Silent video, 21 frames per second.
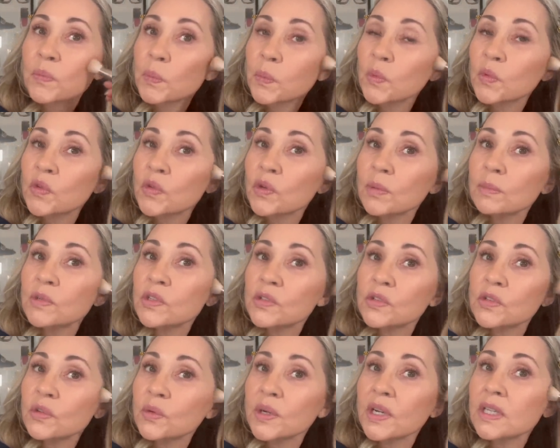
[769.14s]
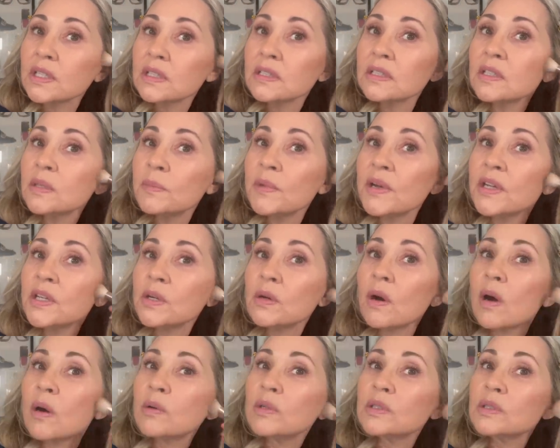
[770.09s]
So I'm just doing a little bit. You
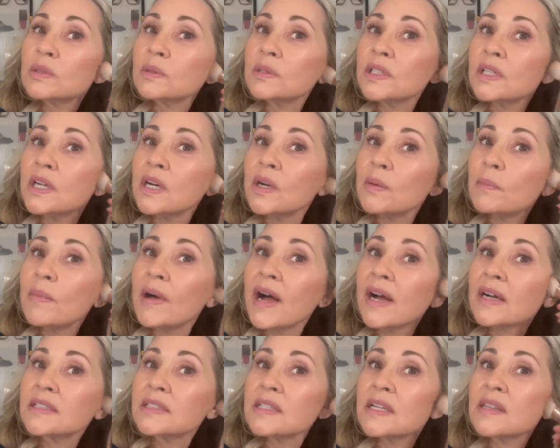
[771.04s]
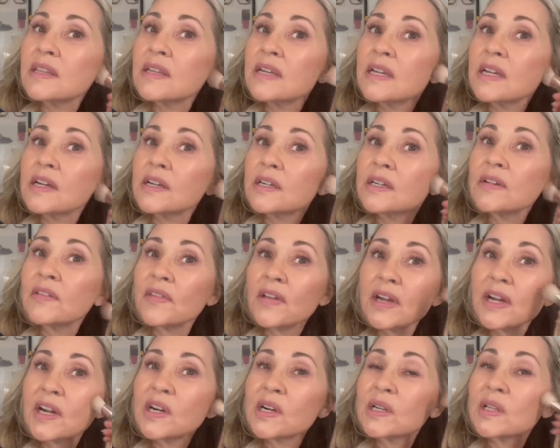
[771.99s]
always want to go back to the ear and the
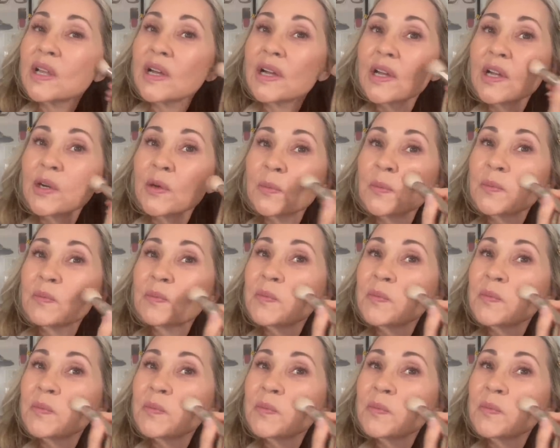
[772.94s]
hairline.